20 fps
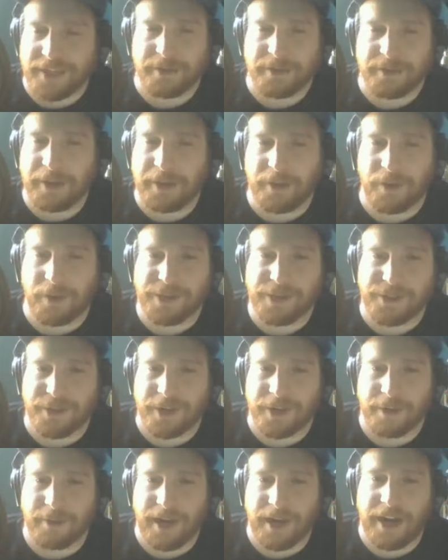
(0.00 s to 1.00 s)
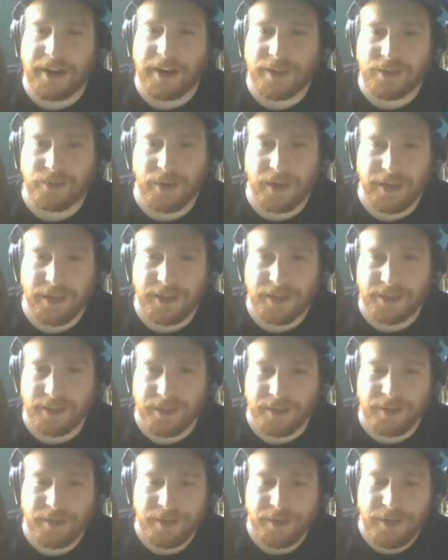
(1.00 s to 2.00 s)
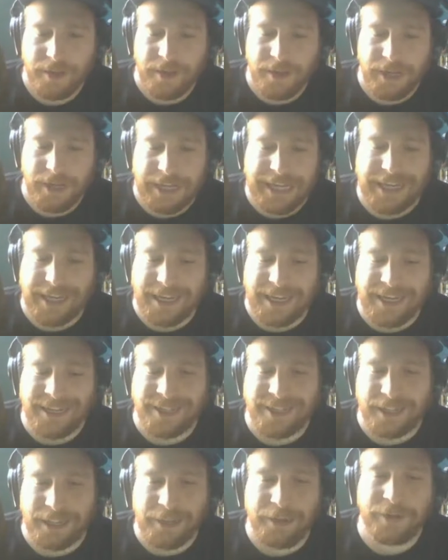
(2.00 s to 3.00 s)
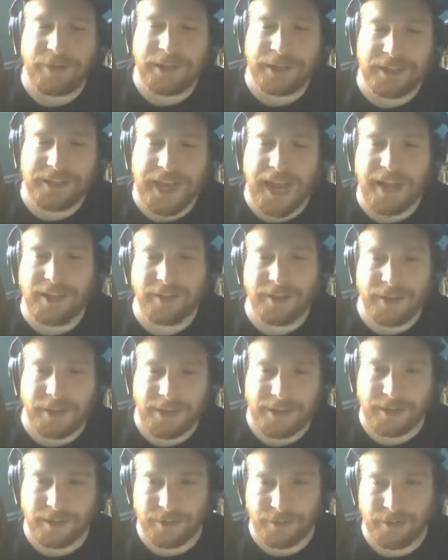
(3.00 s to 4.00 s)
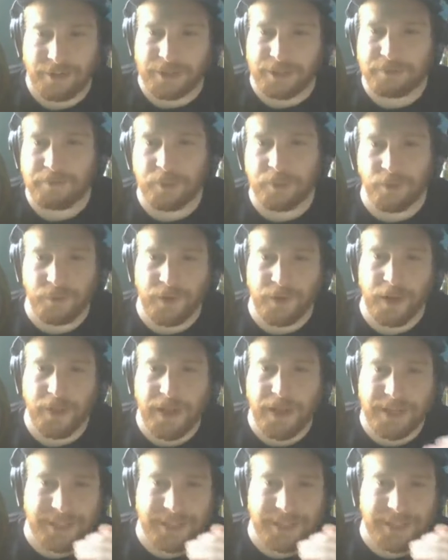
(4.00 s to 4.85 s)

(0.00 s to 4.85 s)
the big question coming out of this, right? He's clearly a talent and clearly has proven on that